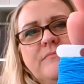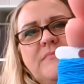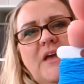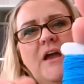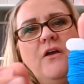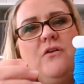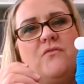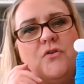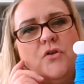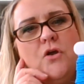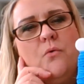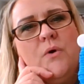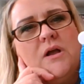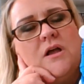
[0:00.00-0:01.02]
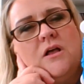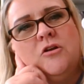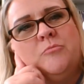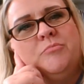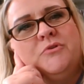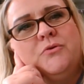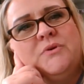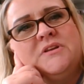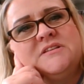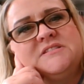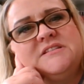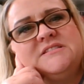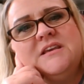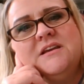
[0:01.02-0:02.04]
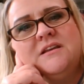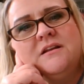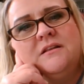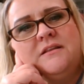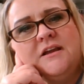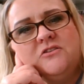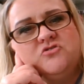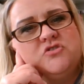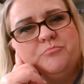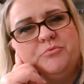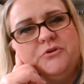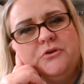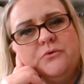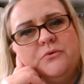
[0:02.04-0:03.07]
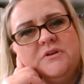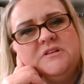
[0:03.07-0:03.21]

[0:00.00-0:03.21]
I don't even know what color blue it is. It's like an electric blue.